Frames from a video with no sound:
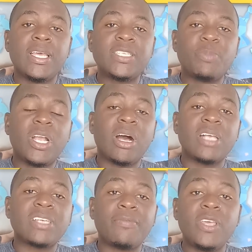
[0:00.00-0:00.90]
It's
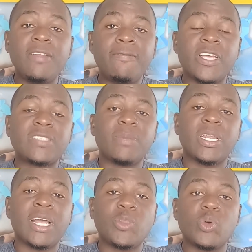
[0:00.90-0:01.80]
because of the
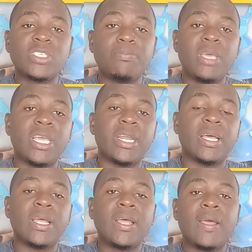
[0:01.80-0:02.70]
investment that was
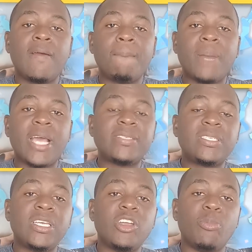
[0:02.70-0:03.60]
made by
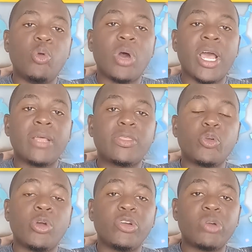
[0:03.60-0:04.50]
CWI
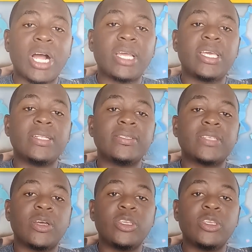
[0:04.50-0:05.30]
throughout the rankings,